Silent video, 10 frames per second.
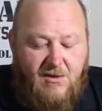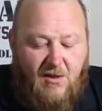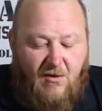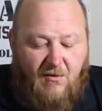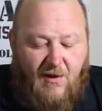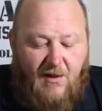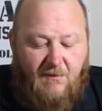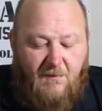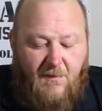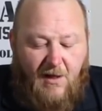So
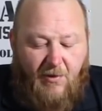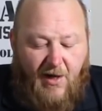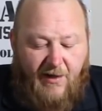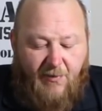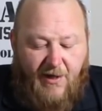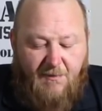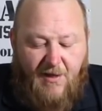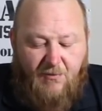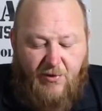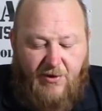I would highly
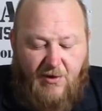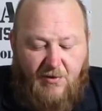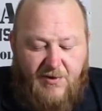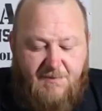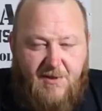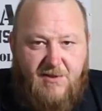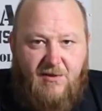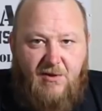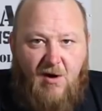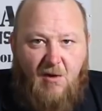recommend when you load this
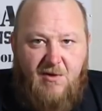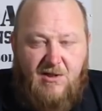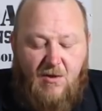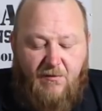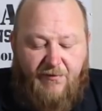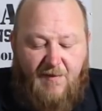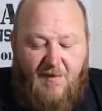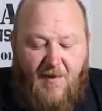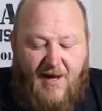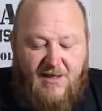pistol, you always load
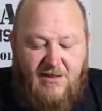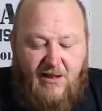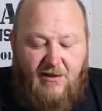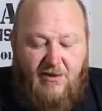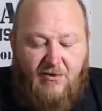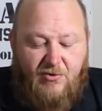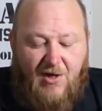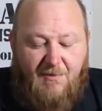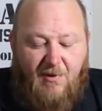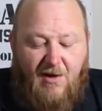from the magazine. You don't
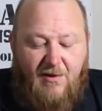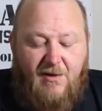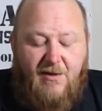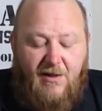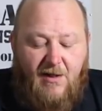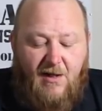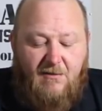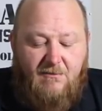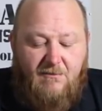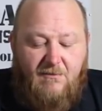drop around into
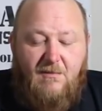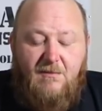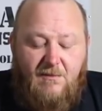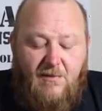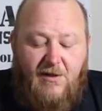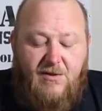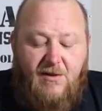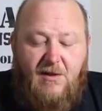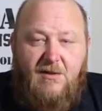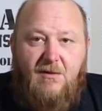
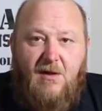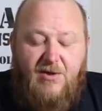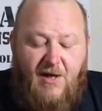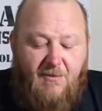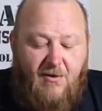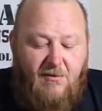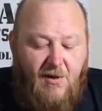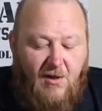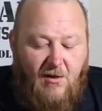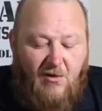the chamber.
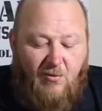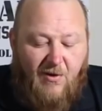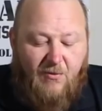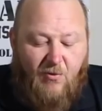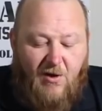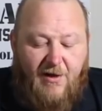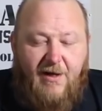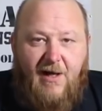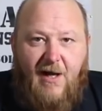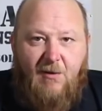Will it
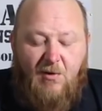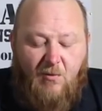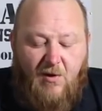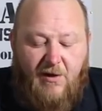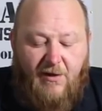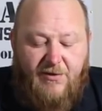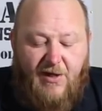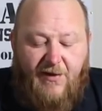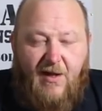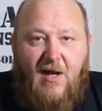work? Yeah, it will work. It'll
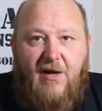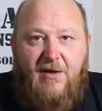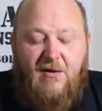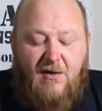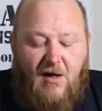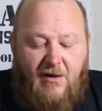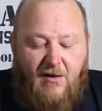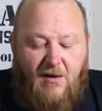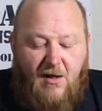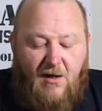tear the hell out of your
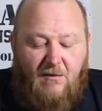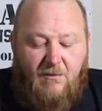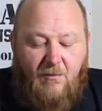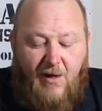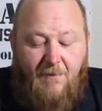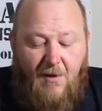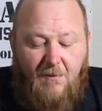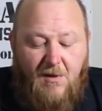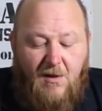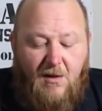rim.
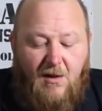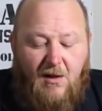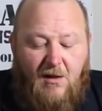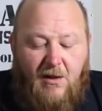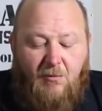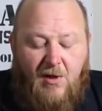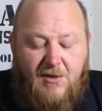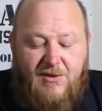It will